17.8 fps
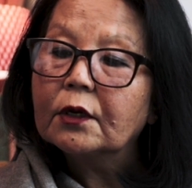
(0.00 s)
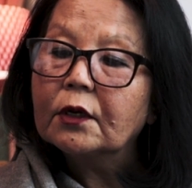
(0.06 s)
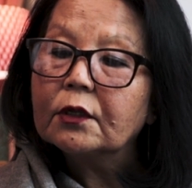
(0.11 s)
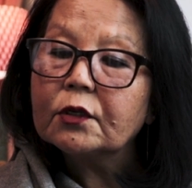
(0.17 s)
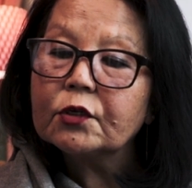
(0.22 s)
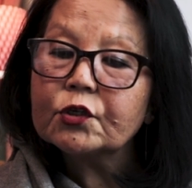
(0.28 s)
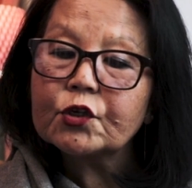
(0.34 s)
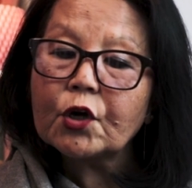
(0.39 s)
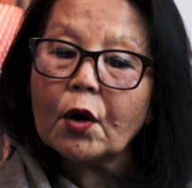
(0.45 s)

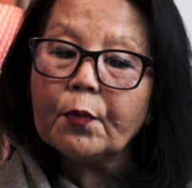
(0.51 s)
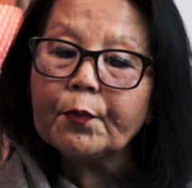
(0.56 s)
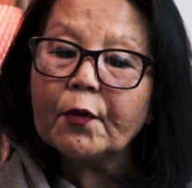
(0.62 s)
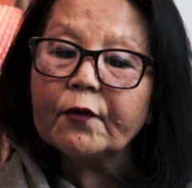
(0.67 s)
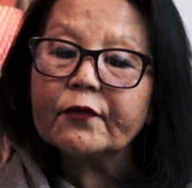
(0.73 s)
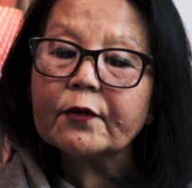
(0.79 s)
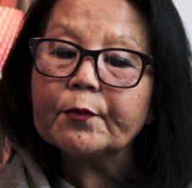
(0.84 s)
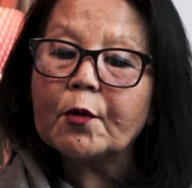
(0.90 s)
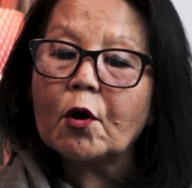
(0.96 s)
The top
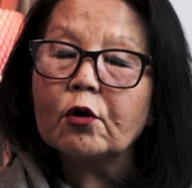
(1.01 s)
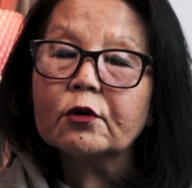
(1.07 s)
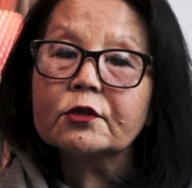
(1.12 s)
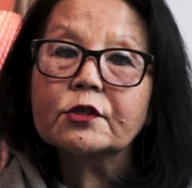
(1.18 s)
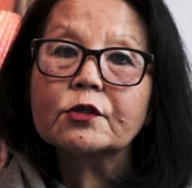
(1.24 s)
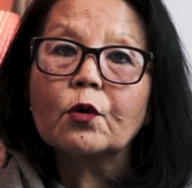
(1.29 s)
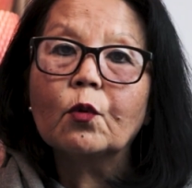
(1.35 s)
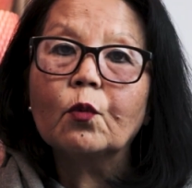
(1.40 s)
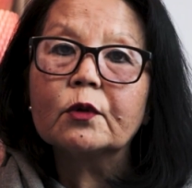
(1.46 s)
of the
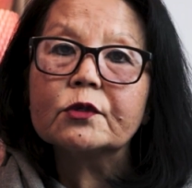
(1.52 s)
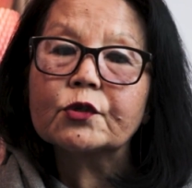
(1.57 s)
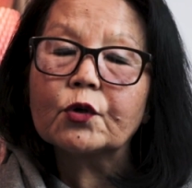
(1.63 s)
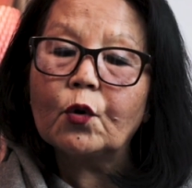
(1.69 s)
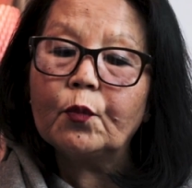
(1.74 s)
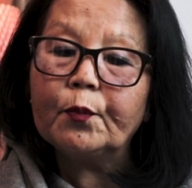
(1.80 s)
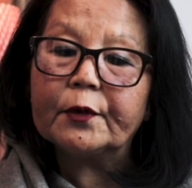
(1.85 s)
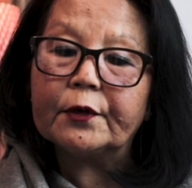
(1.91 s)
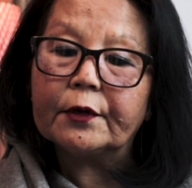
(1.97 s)
box was
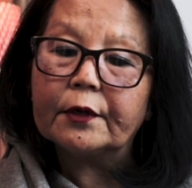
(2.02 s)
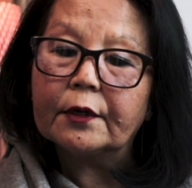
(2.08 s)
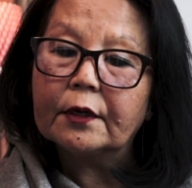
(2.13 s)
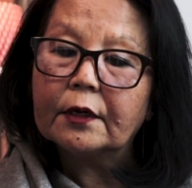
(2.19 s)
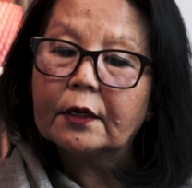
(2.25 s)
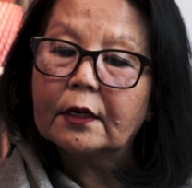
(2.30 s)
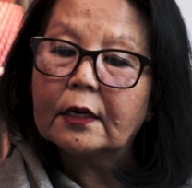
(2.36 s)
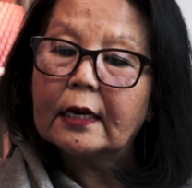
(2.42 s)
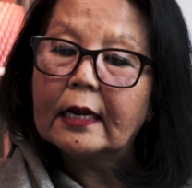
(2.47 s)
open,
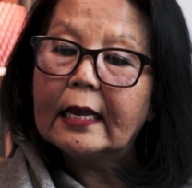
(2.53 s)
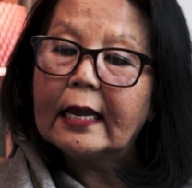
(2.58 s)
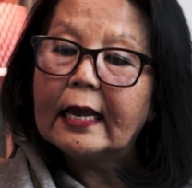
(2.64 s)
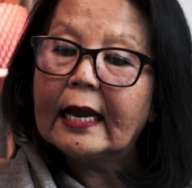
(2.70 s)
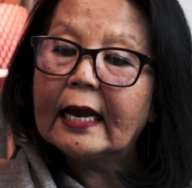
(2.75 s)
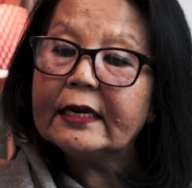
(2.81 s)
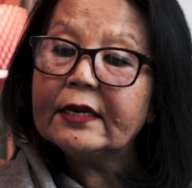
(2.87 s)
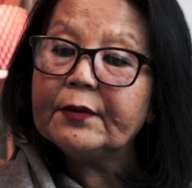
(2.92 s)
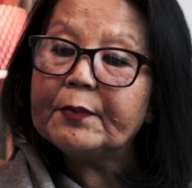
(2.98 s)

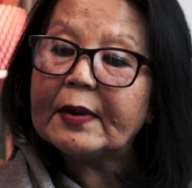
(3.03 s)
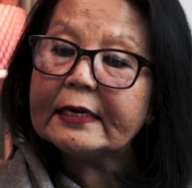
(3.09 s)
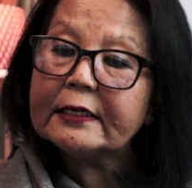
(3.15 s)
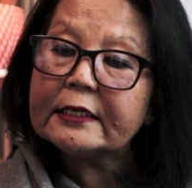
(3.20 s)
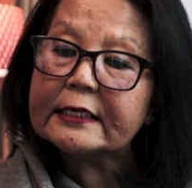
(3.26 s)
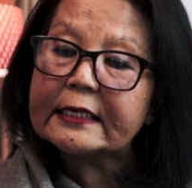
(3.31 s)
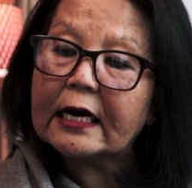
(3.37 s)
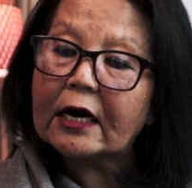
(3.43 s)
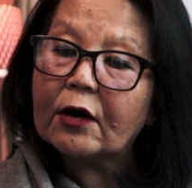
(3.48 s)
and he
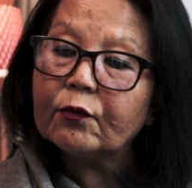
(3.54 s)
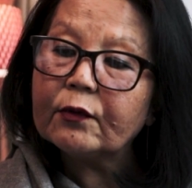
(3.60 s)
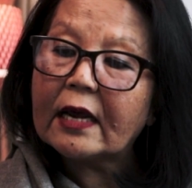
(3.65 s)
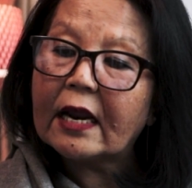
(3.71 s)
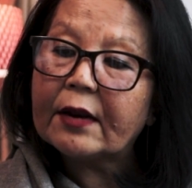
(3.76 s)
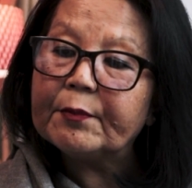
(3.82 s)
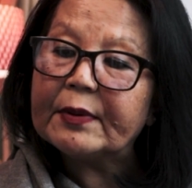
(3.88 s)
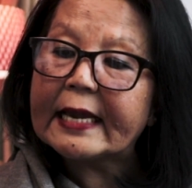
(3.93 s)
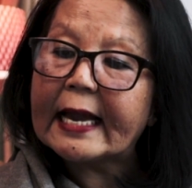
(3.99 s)
bent down
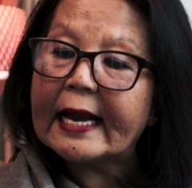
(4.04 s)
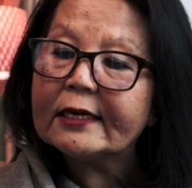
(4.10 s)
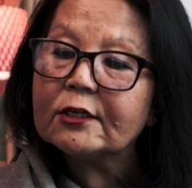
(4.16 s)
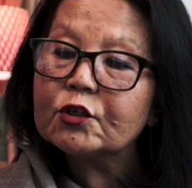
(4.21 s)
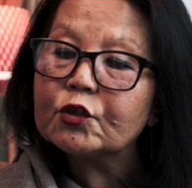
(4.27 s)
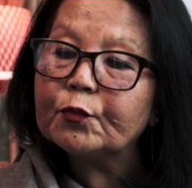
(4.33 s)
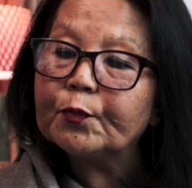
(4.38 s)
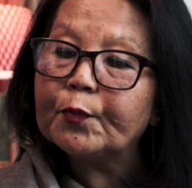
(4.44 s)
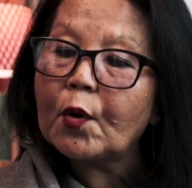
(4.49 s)
and began
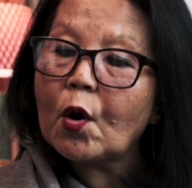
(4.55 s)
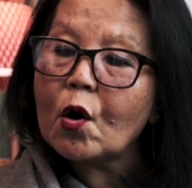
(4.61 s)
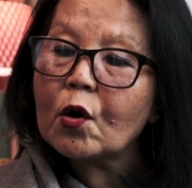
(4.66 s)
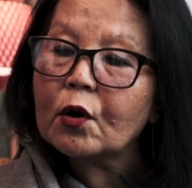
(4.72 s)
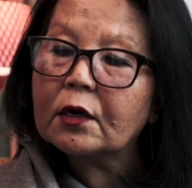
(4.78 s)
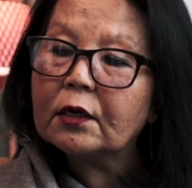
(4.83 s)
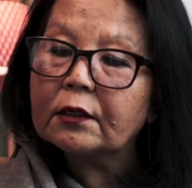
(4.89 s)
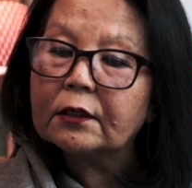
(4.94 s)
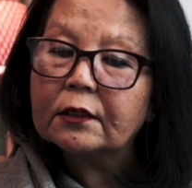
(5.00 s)
to
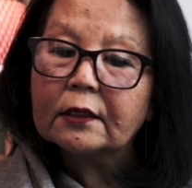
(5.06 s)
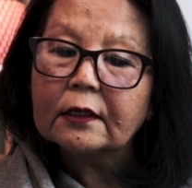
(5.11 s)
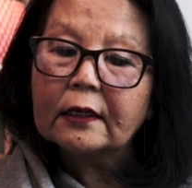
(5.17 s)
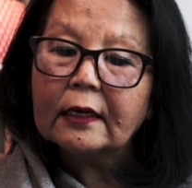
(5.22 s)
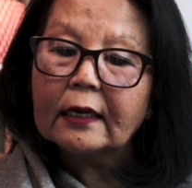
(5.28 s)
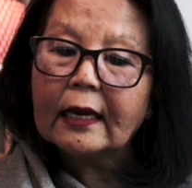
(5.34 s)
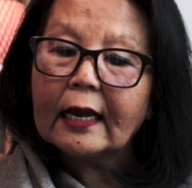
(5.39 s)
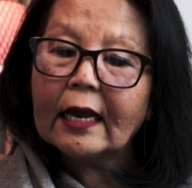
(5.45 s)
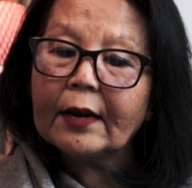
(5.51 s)
poke
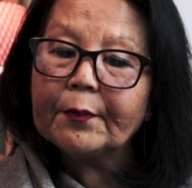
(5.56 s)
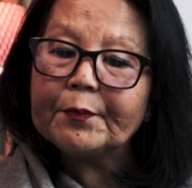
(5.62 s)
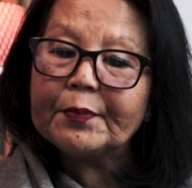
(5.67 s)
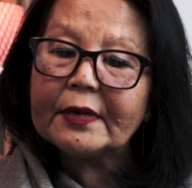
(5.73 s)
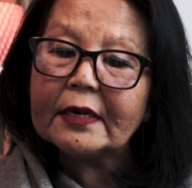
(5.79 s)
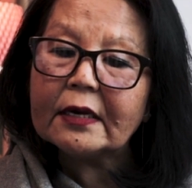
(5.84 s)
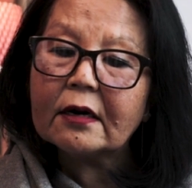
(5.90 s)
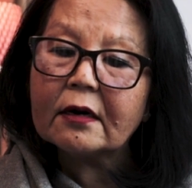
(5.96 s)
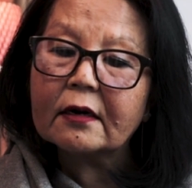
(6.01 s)
and
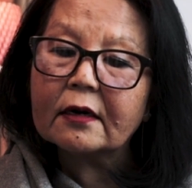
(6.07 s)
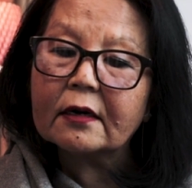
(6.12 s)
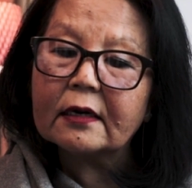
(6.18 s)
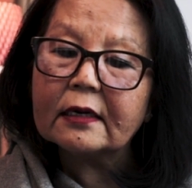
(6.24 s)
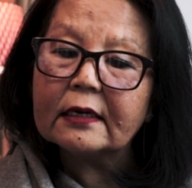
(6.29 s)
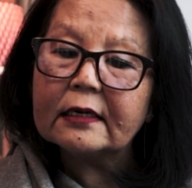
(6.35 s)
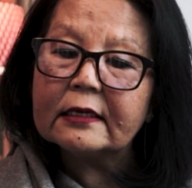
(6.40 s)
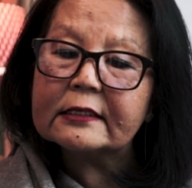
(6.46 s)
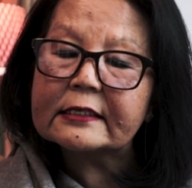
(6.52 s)

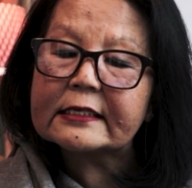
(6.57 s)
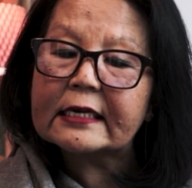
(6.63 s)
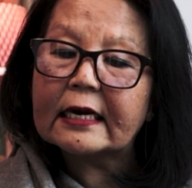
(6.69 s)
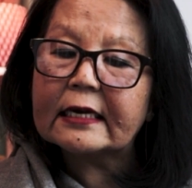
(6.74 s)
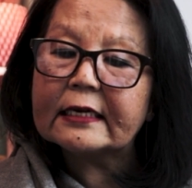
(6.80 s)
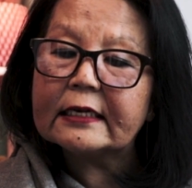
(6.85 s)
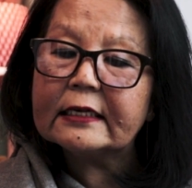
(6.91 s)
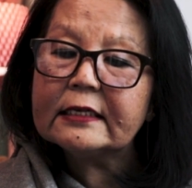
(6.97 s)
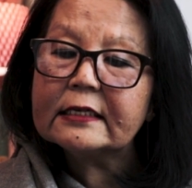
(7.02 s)
peer
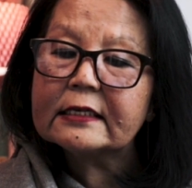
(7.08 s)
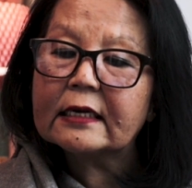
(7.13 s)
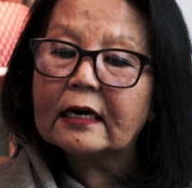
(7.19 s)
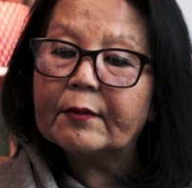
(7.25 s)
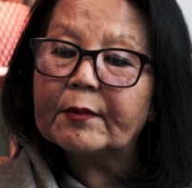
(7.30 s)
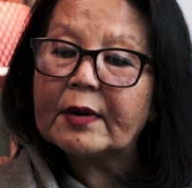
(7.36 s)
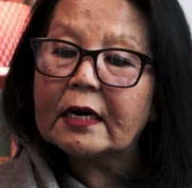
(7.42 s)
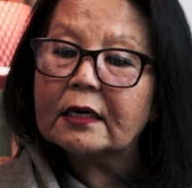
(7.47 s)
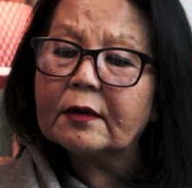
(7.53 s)
inside it
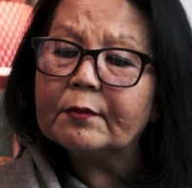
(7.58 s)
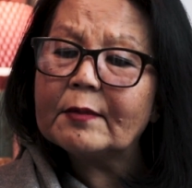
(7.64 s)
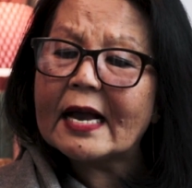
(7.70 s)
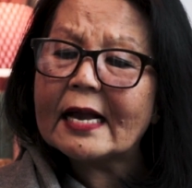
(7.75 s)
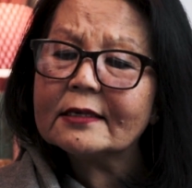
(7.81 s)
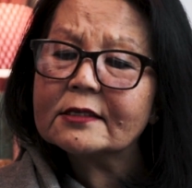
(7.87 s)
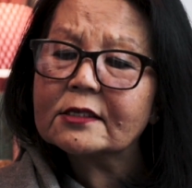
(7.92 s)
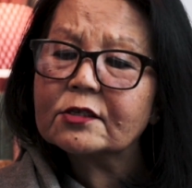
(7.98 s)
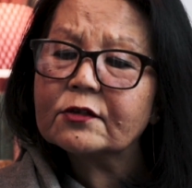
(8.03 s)
among a
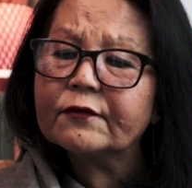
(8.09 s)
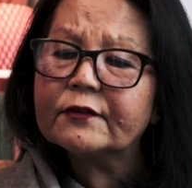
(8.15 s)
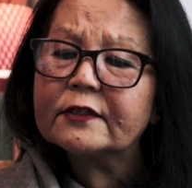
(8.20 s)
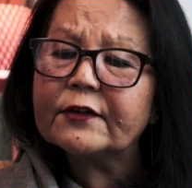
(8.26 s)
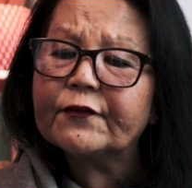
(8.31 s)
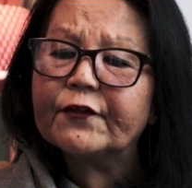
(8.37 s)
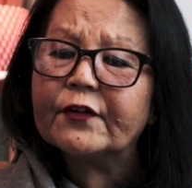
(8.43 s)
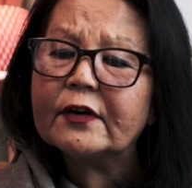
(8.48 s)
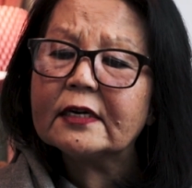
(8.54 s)
mass of
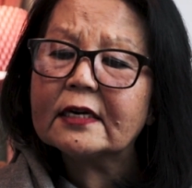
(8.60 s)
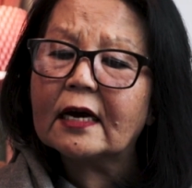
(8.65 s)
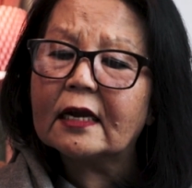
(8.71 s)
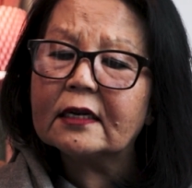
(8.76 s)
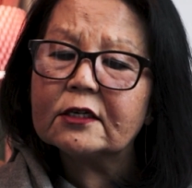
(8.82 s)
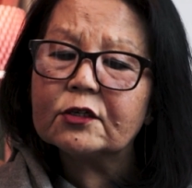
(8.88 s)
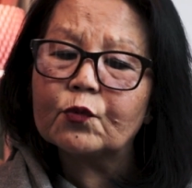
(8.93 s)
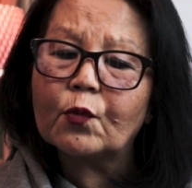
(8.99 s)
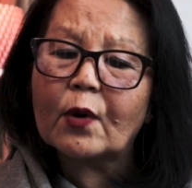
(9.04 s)
different
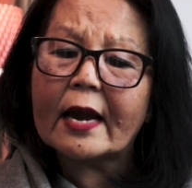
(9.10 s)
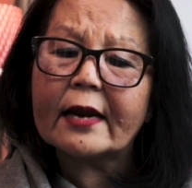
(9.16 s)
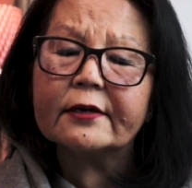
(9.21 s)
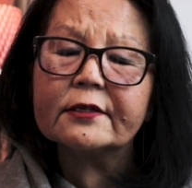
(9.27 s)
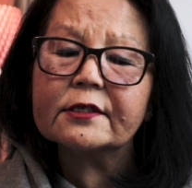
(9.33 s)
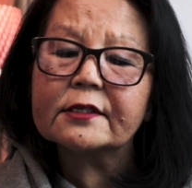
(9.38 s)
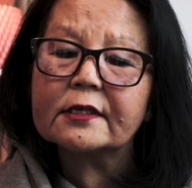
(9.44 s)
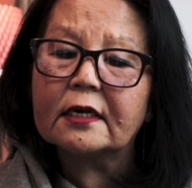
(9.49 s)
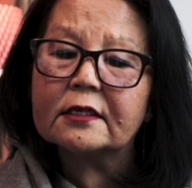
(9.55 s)
colored
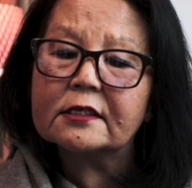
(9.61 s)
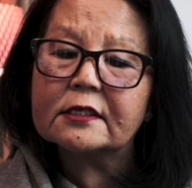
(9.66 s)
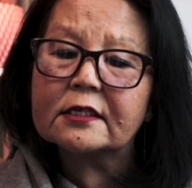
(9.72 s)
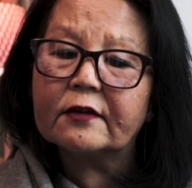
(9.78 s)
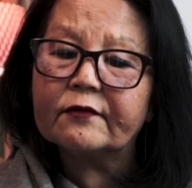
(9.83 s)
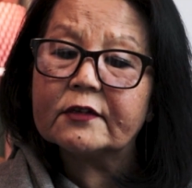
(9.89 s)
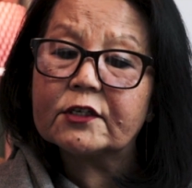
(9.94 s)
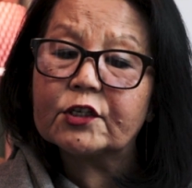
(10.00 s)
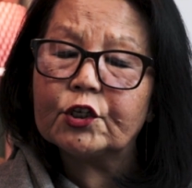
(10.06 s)
wires and
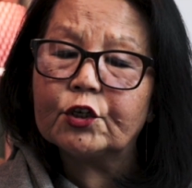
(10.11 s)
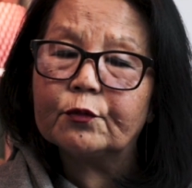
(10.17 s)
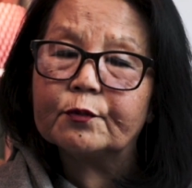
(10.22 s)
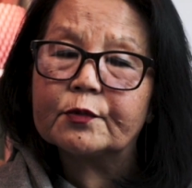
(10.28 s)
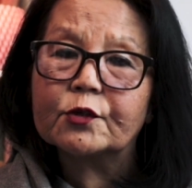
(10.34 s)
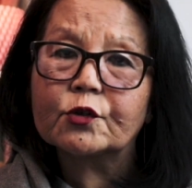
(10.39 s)
silver tubes.